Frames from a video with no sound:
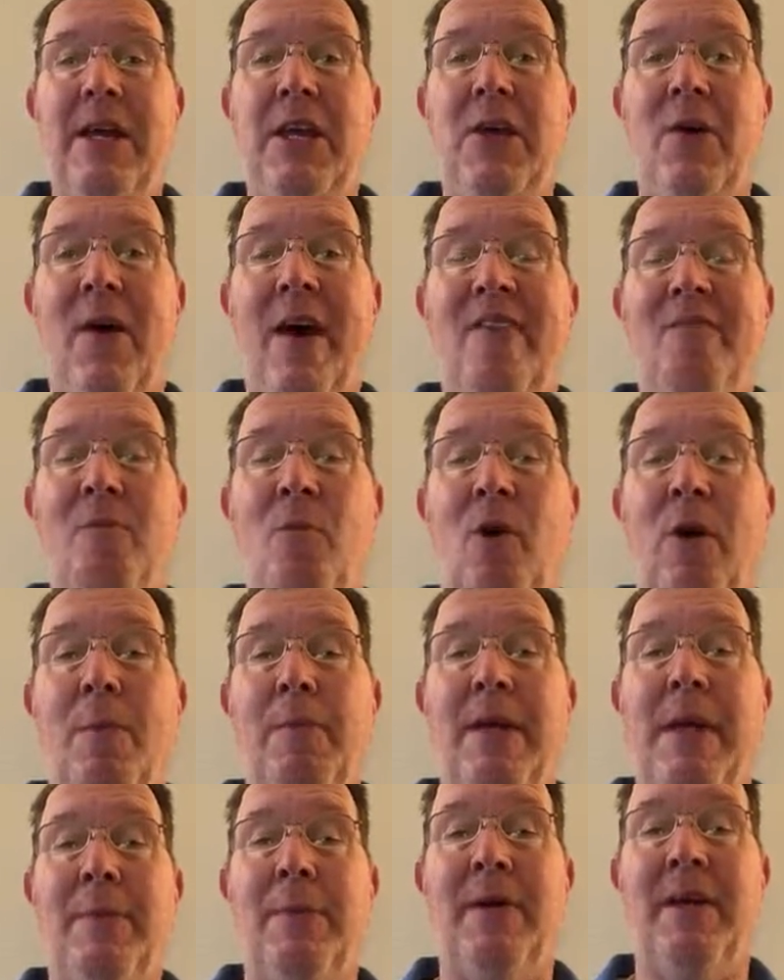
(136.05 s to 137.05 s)
you'll have more
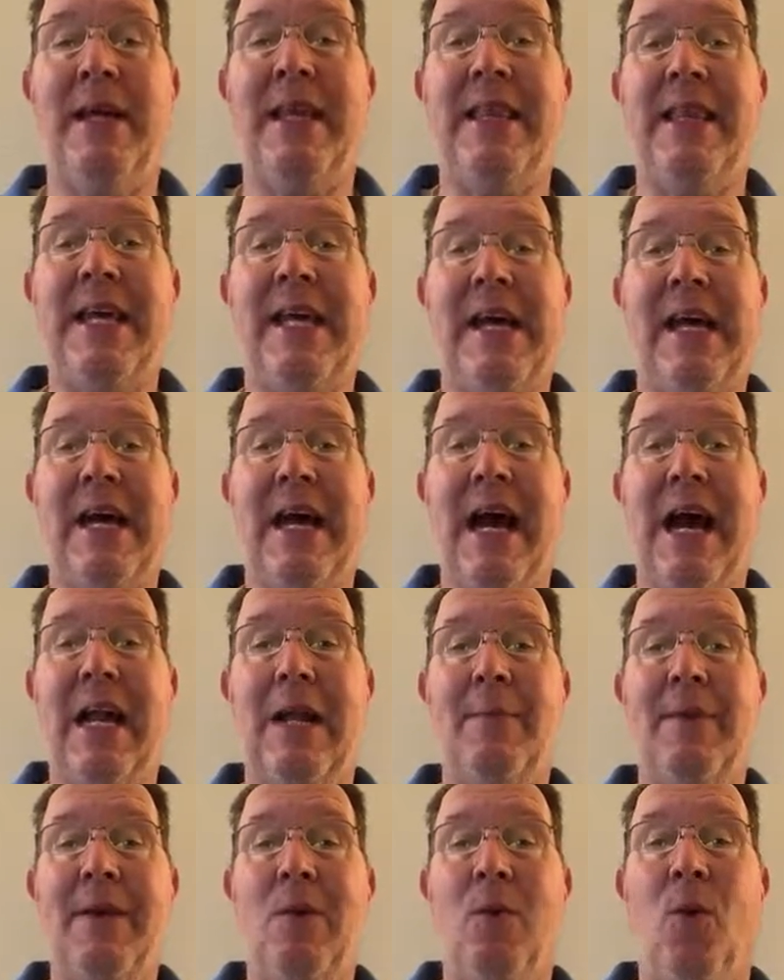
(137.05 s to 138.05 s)
people in the
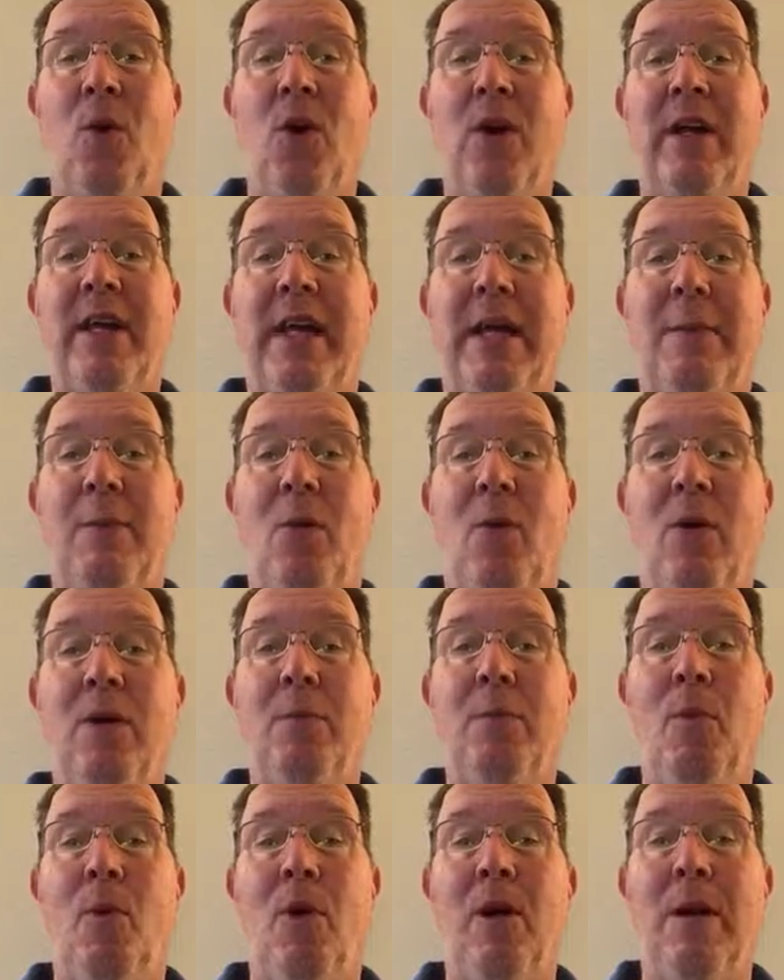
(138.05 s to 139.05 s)
economy working,
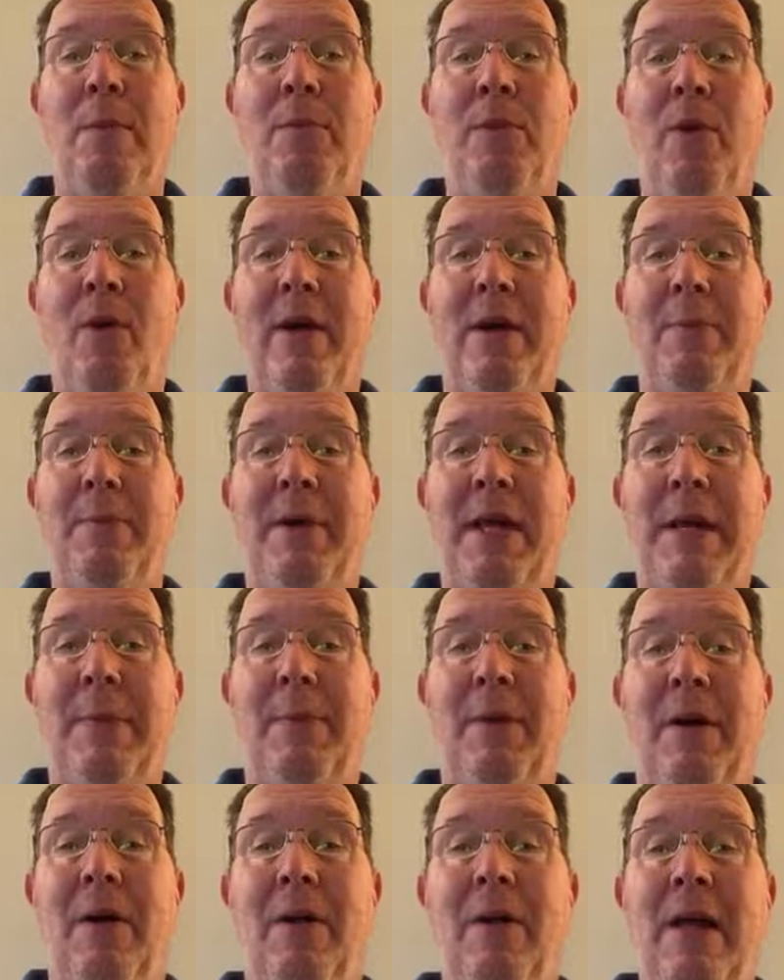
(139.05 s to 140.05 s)
more employed
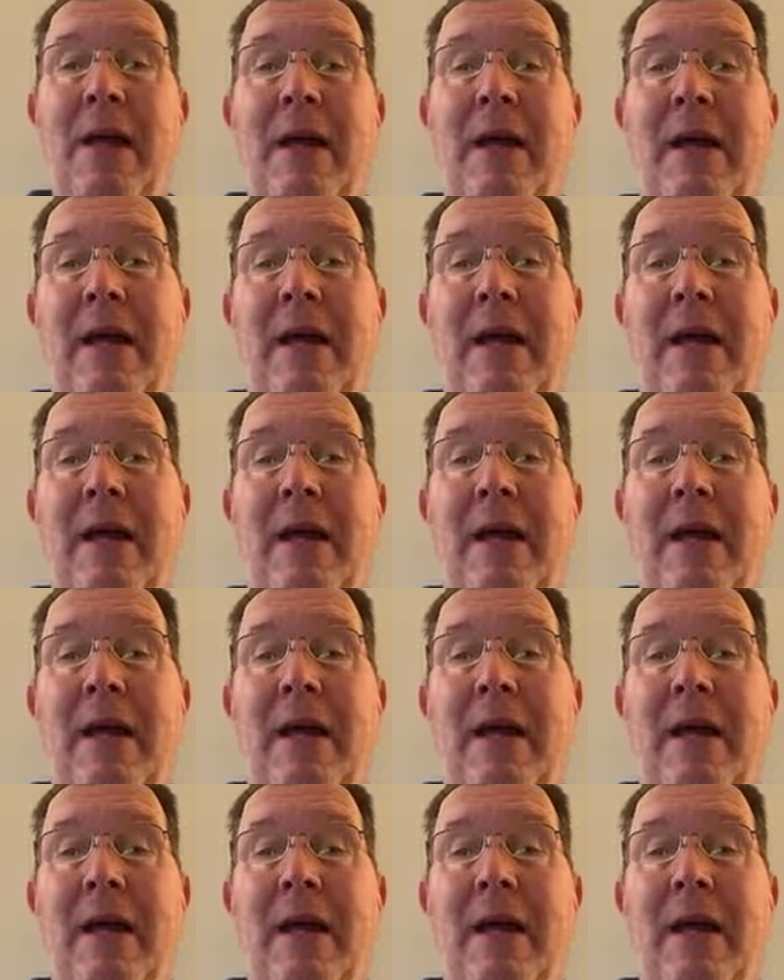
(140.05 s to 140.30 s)
people,